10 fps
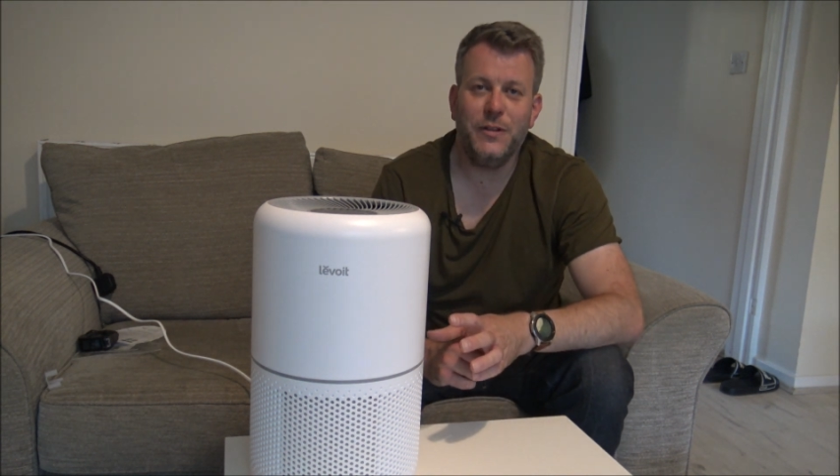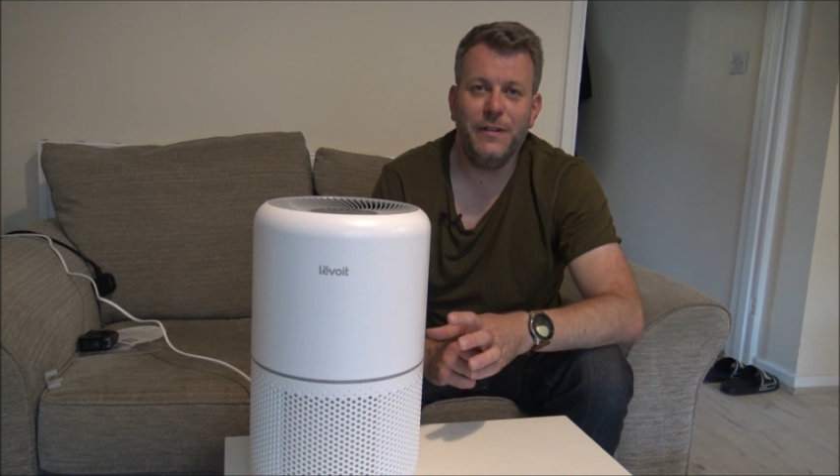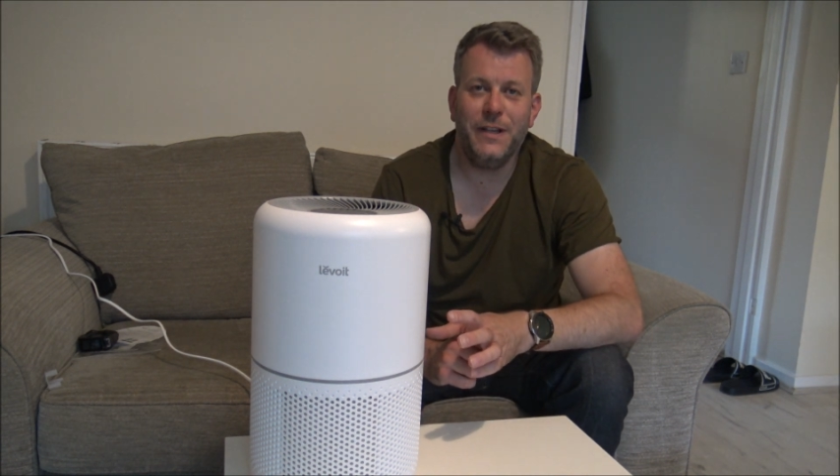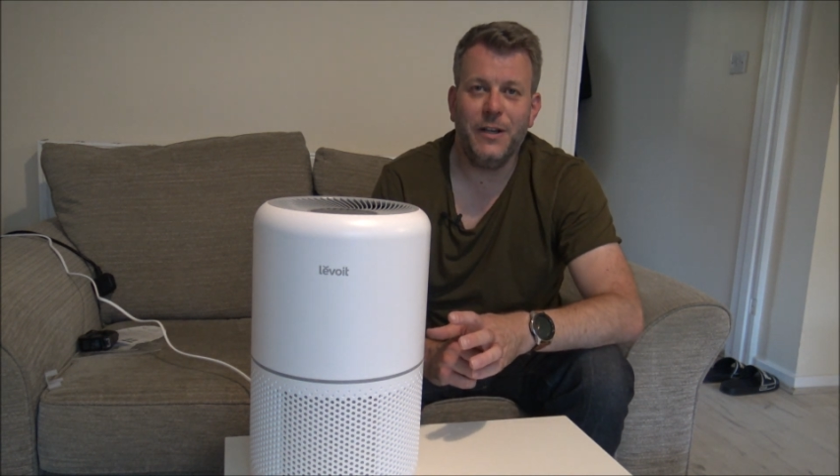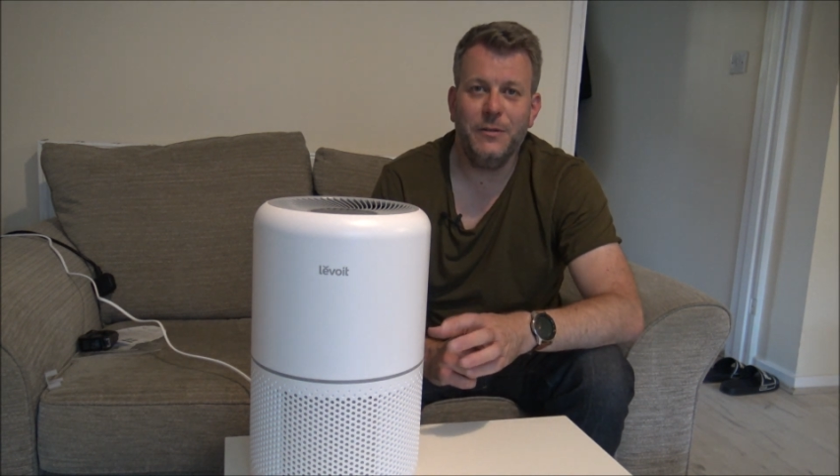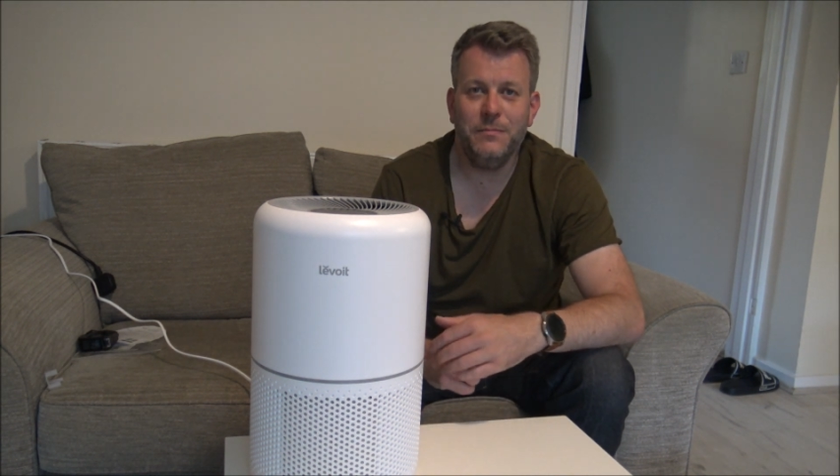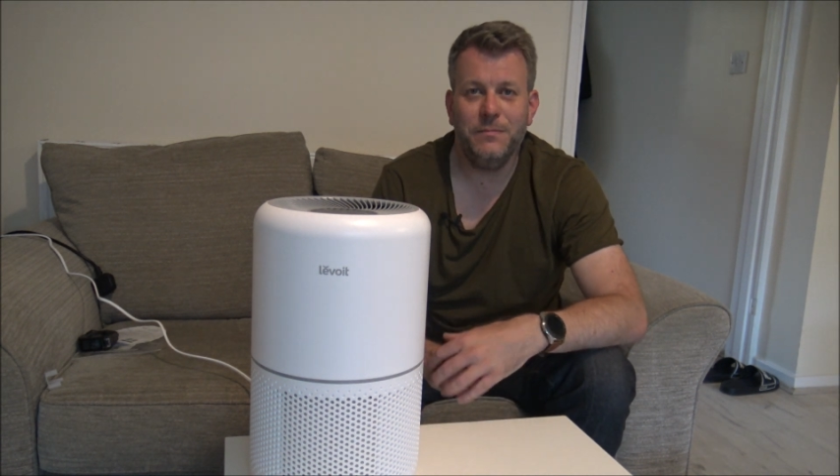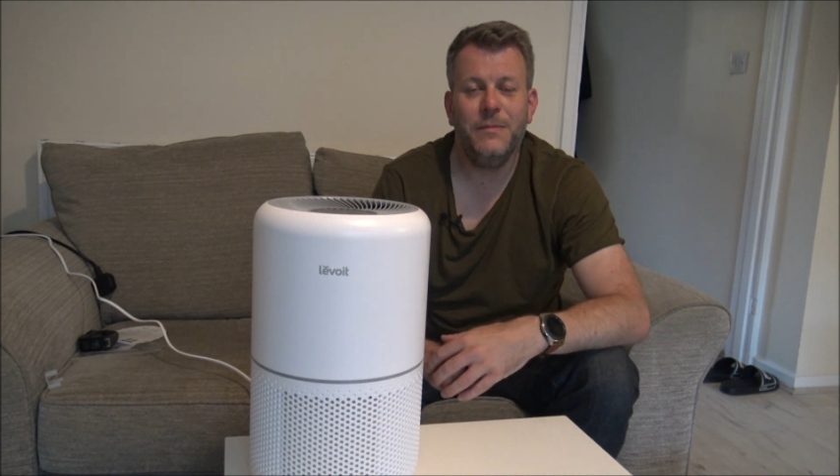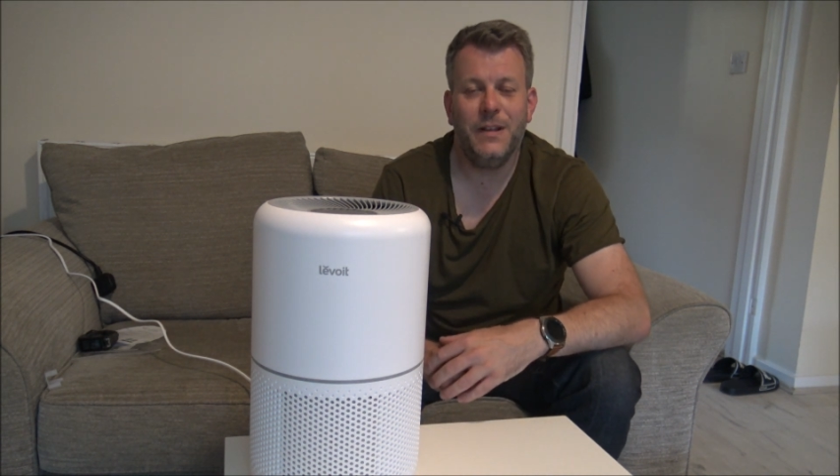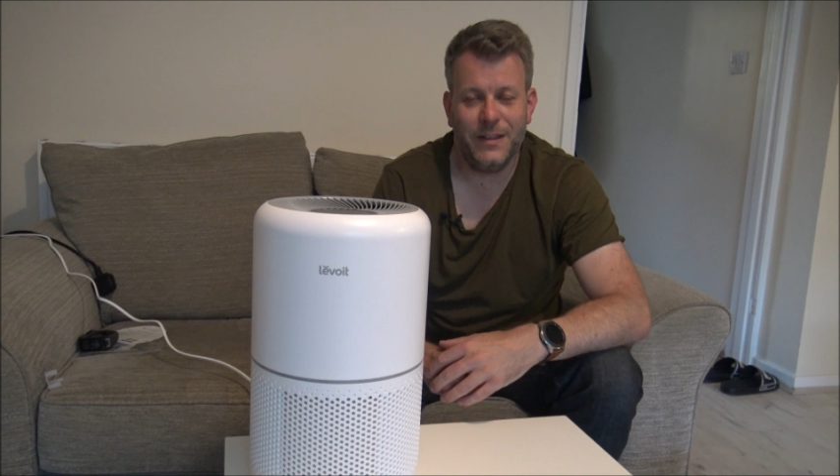video.
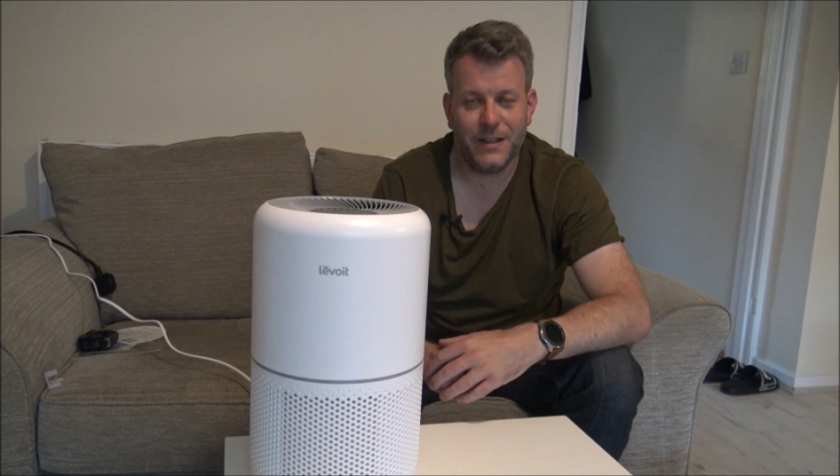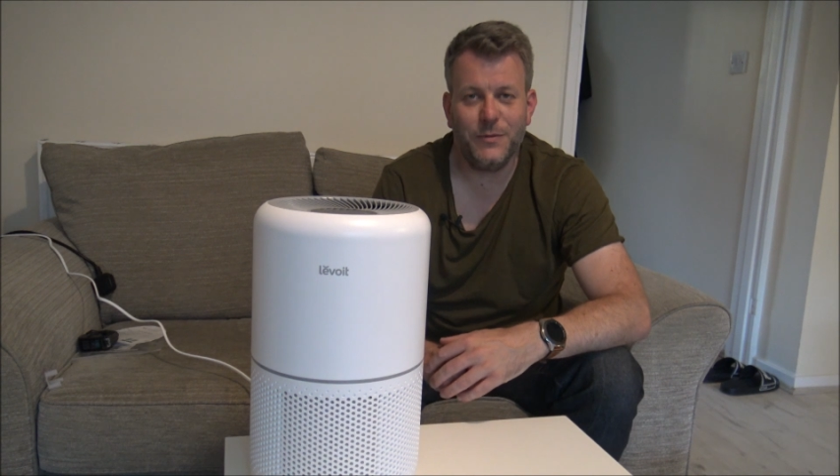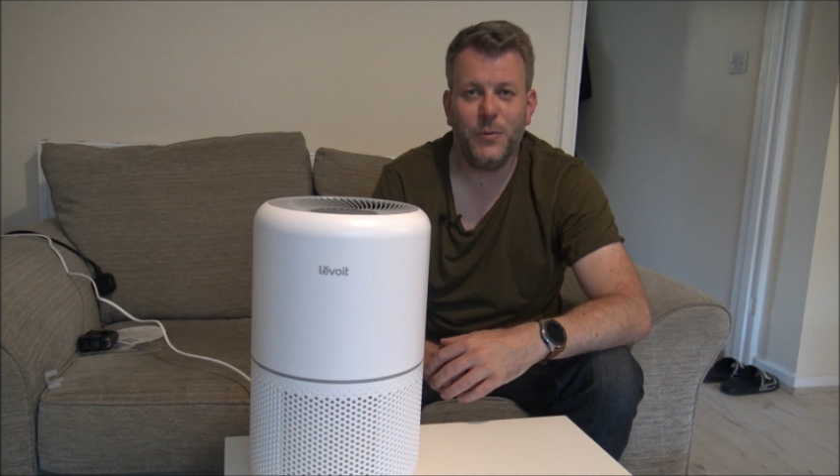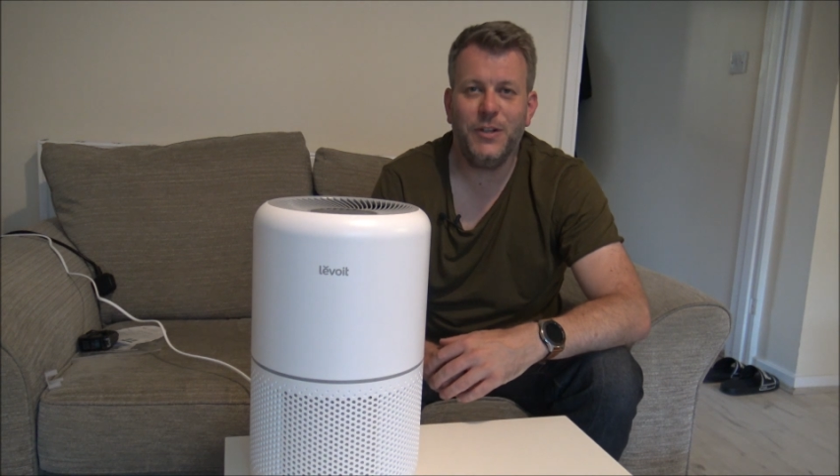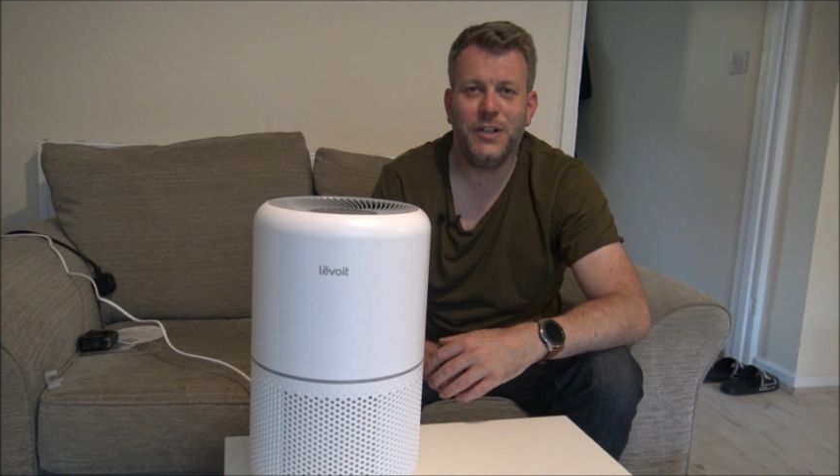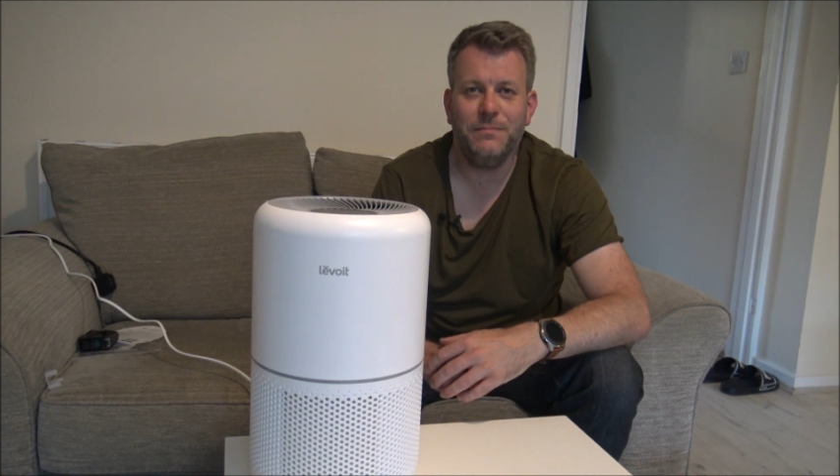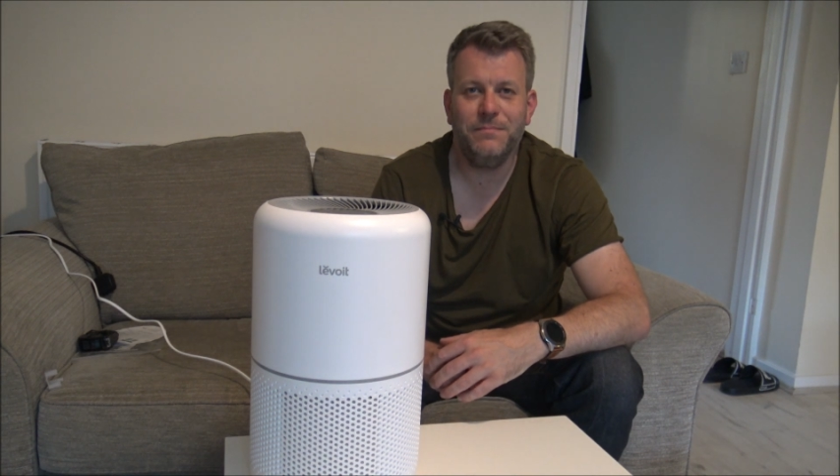Thanks for watching.